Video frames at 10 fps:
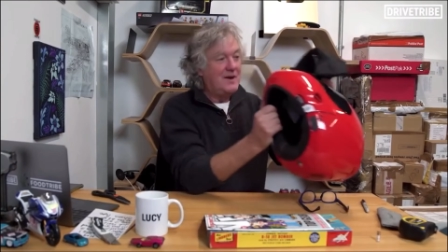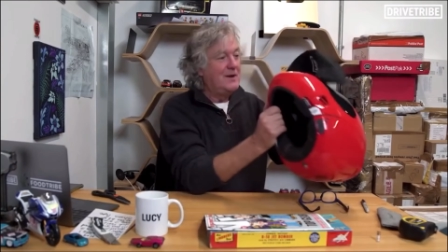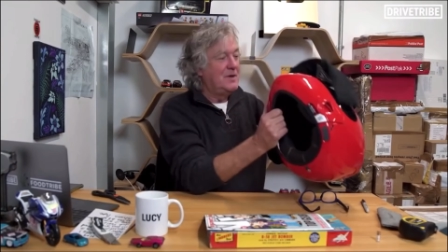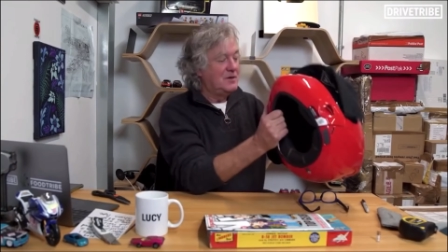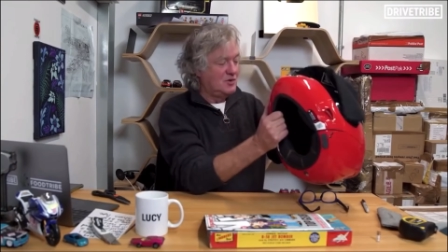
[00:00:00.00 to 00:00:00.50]
you
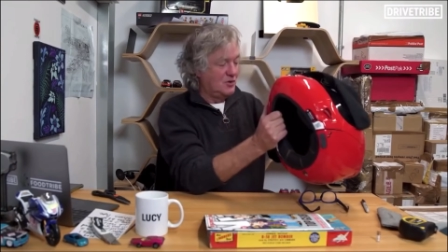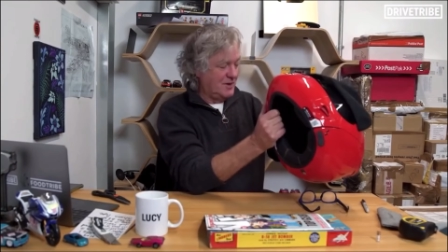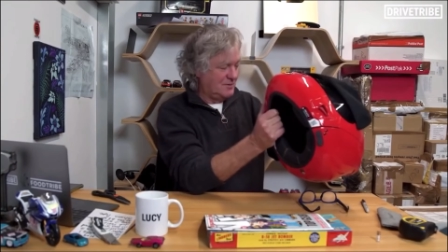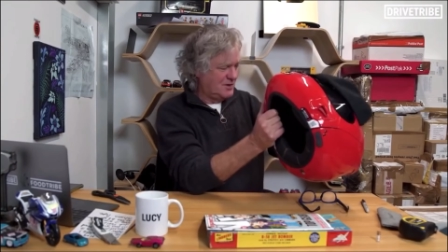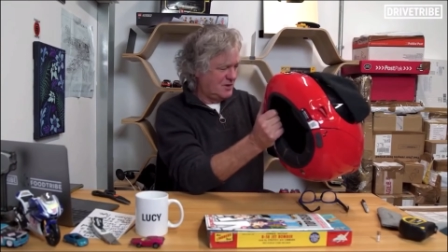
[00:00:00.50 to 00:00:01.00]
very much, Shaun.
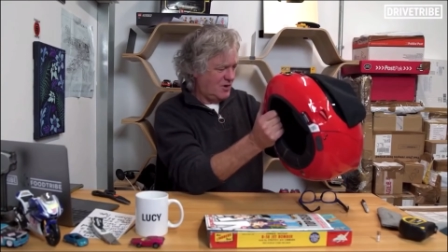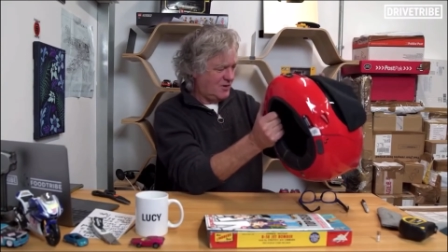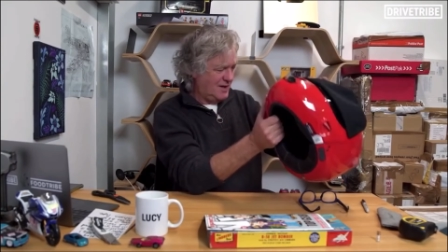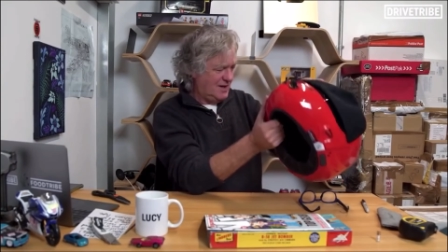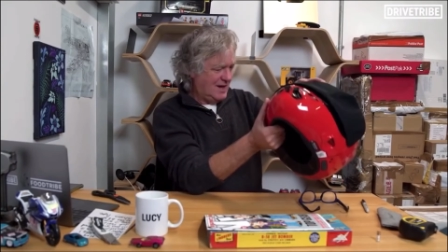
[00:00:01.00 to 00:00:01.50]
I'm
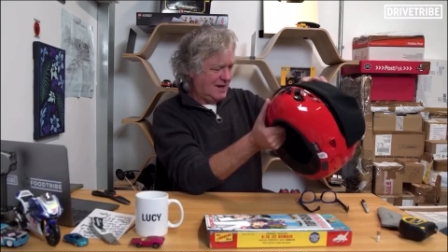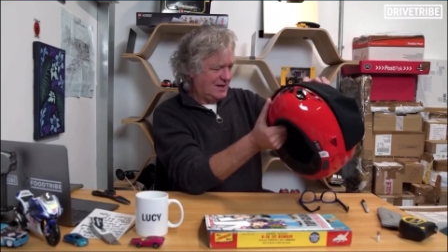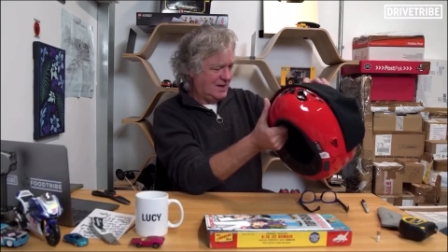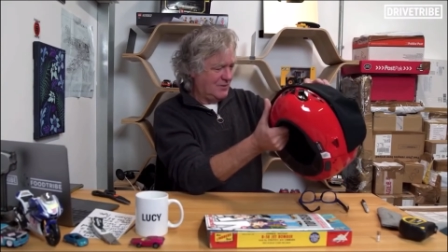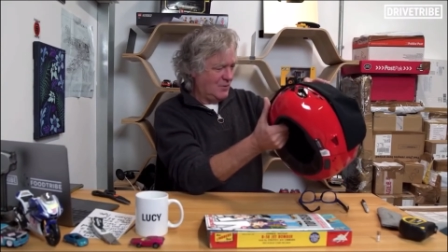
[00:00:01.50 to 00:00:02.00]
sorry I
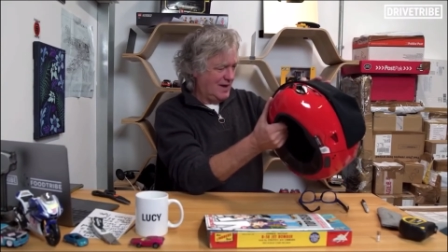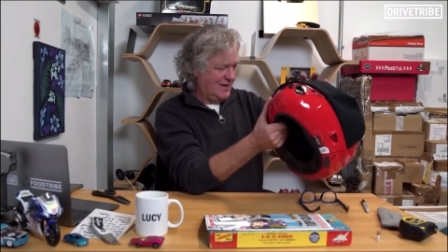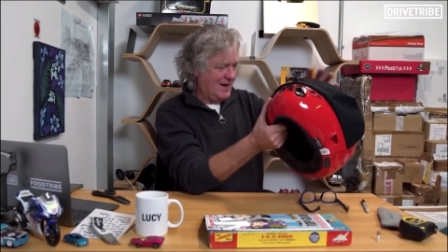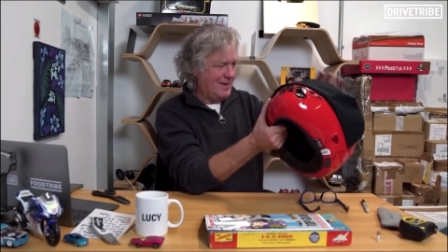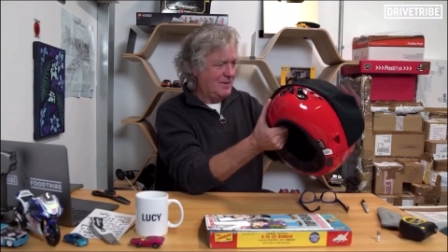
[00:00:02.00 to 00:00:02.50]
can't wear
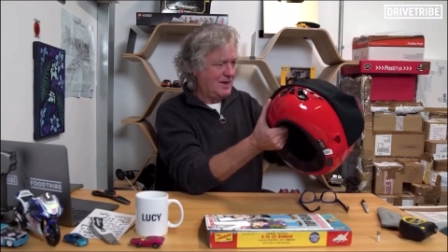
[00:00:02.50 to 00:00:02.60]
that